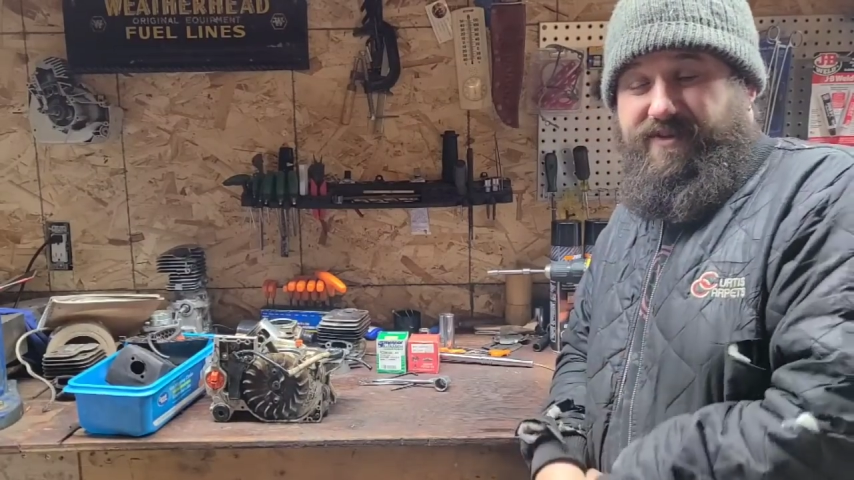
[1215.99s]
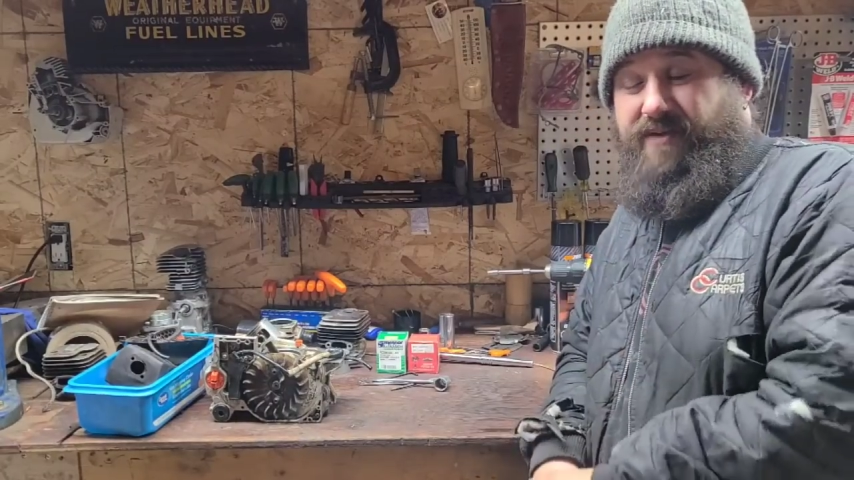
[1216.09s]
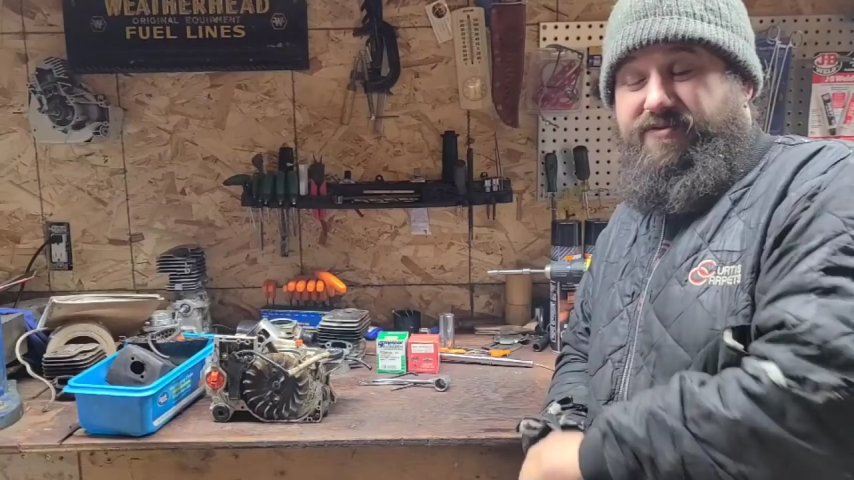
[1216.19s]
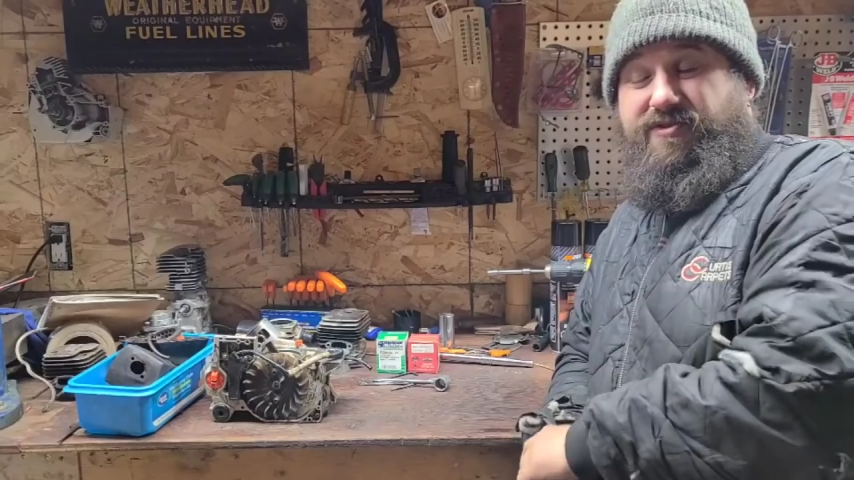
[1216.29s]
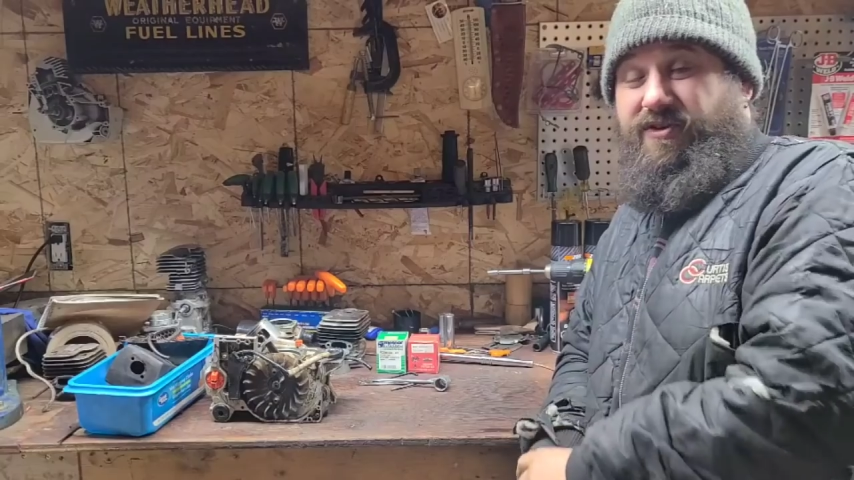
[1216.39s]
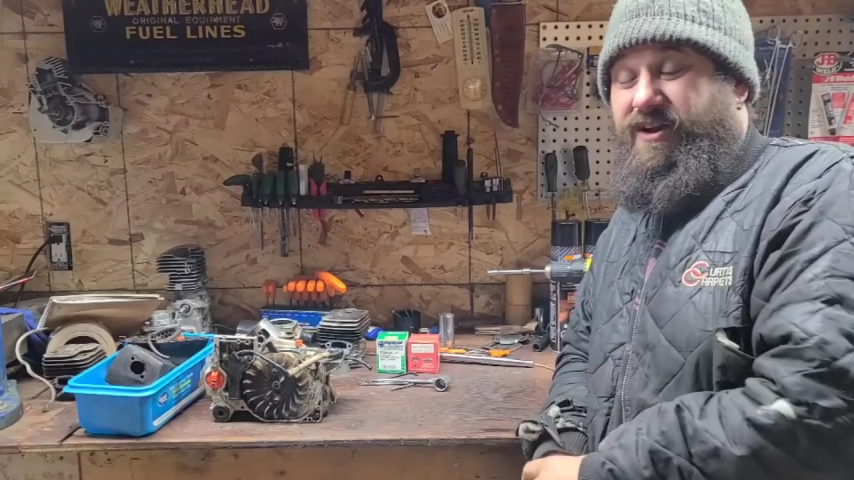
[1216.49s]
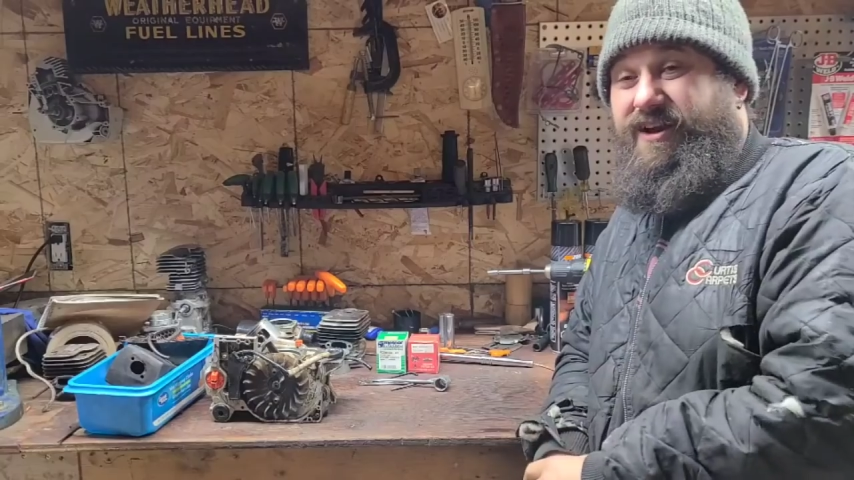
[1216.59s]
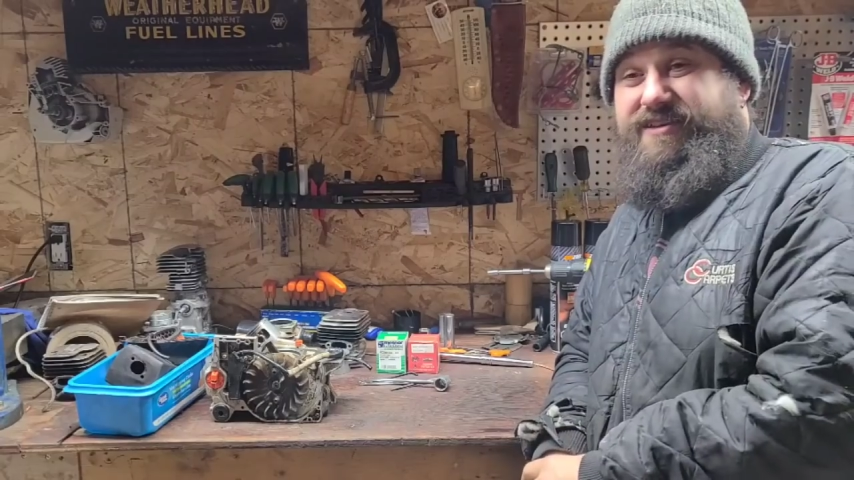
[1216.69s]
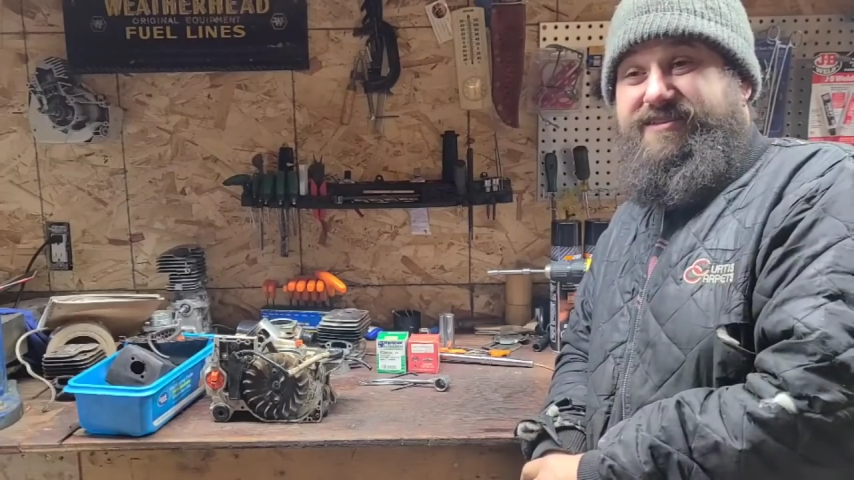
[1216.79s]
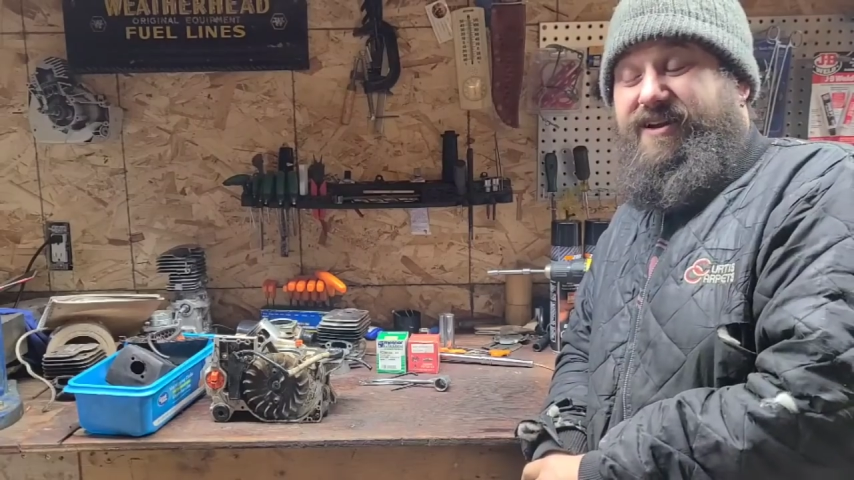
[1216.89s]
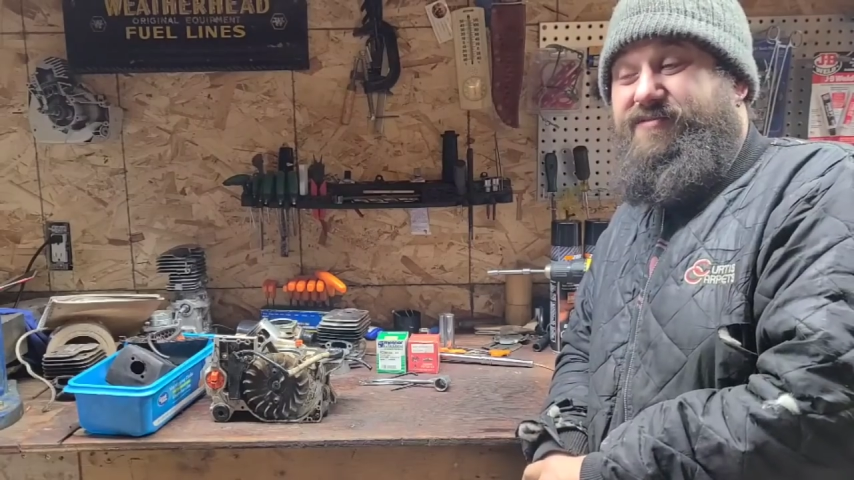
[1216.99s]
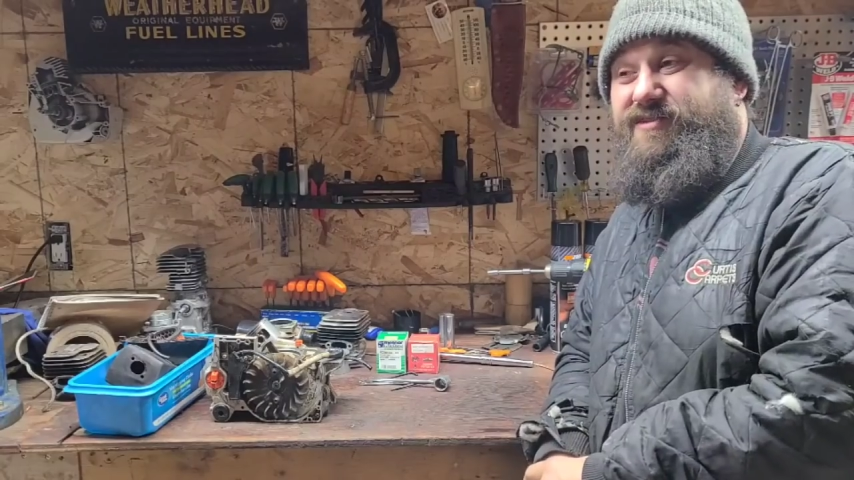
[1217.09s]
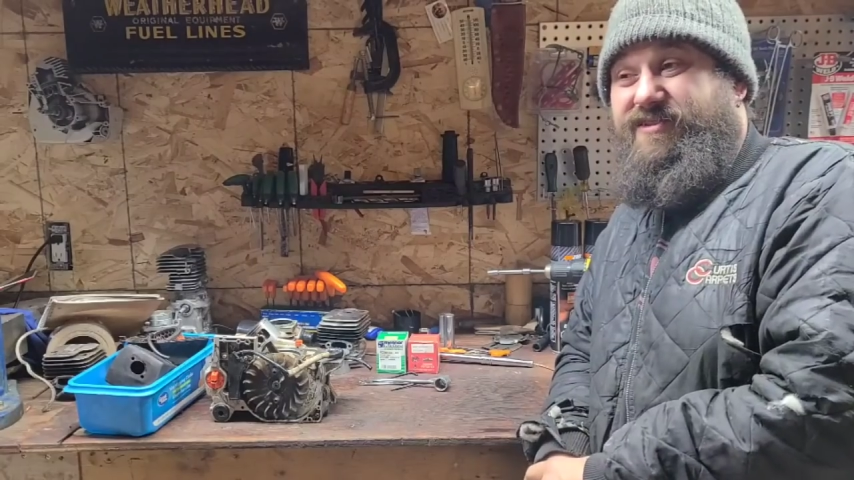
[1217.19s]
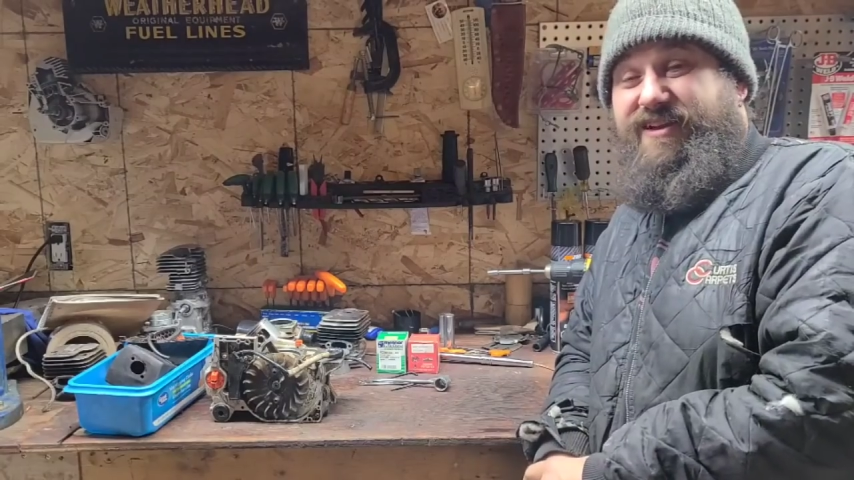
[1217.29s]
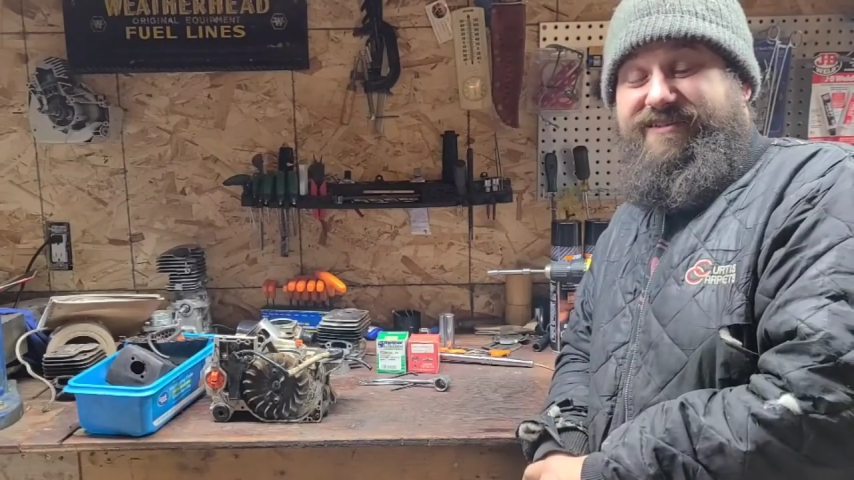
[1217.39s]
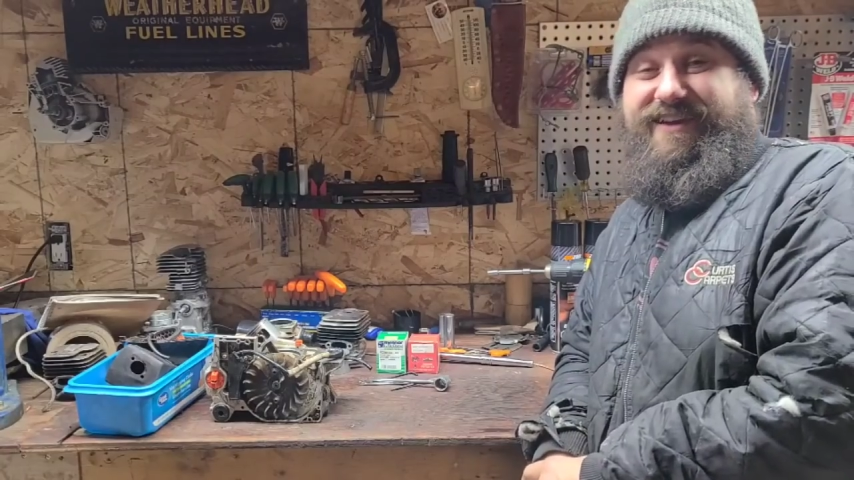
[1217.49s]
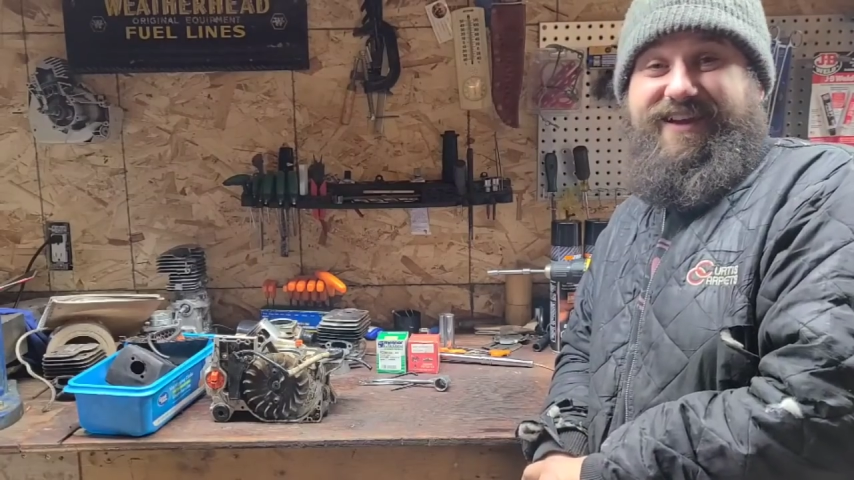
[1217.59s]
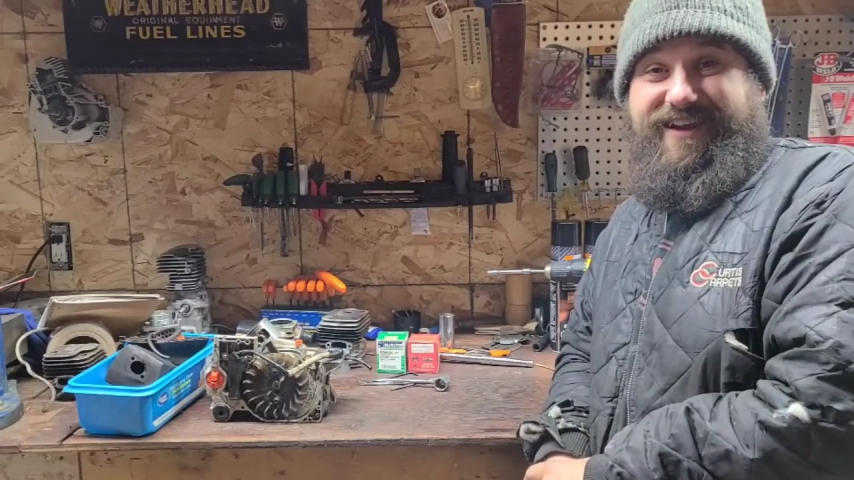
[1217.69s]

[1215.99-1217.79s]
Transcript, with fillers: I'm sorry guys, I'm still not taking